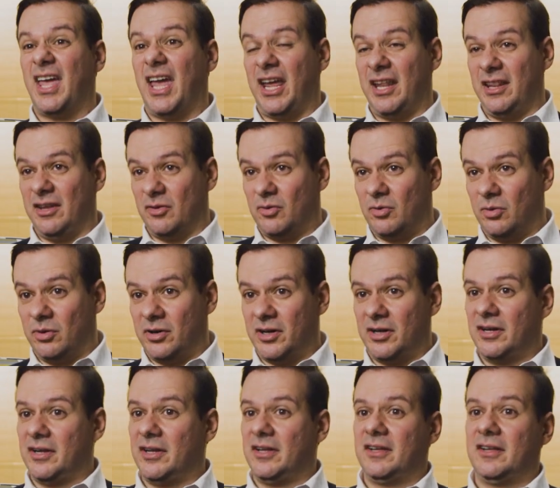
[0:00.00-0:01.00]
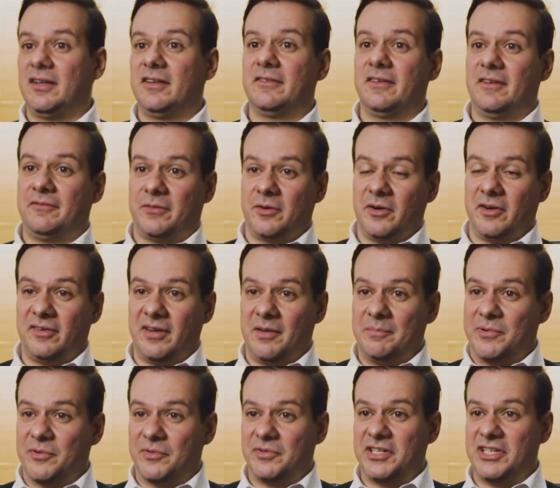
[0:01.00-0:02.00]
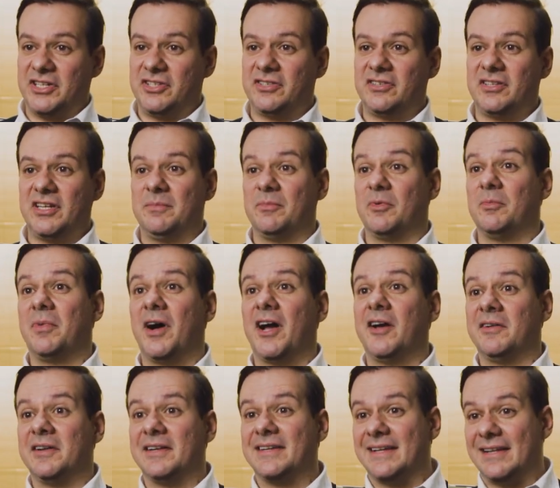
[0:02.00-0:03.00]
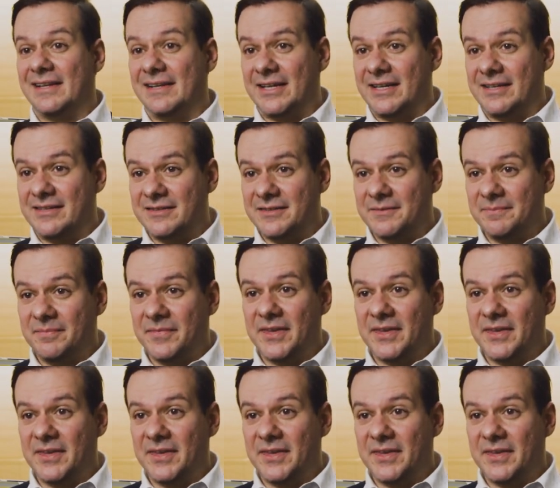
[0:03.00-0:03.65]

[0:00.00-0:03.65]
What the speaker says: in the core, for example, Dish, T-Mobile, and Telnet.